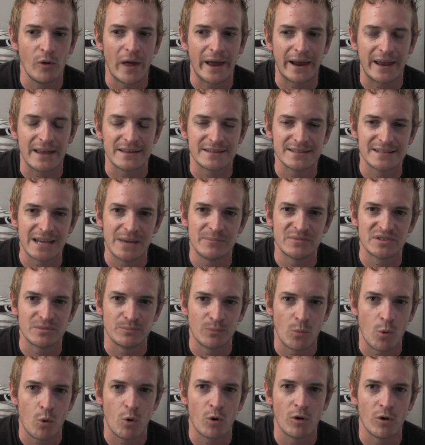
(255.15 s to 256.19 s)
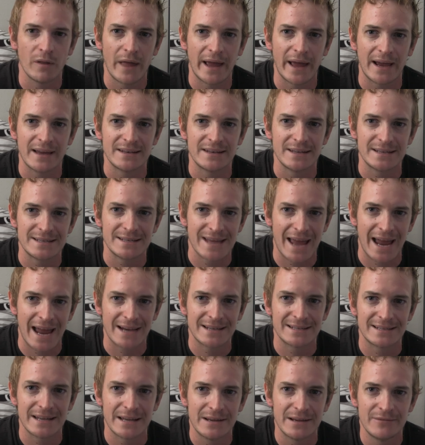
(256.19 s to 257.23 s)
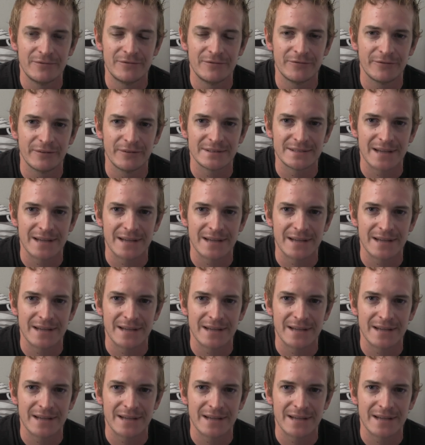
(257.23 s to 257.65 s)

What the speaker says: like, it seems more like a detective